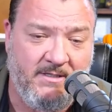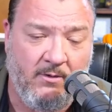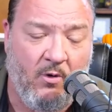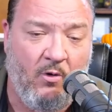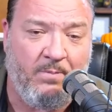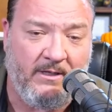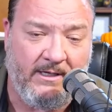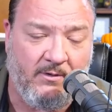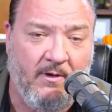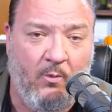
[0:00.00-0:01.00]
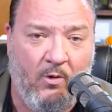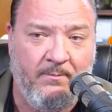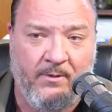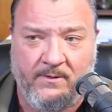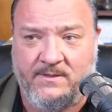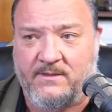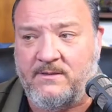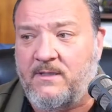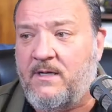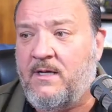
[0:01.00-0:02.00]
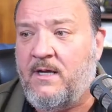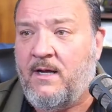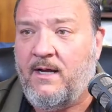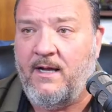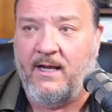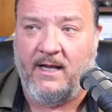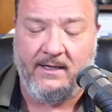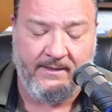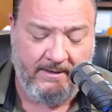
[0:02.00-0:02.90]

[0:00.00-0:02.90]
their whole plan around one person. And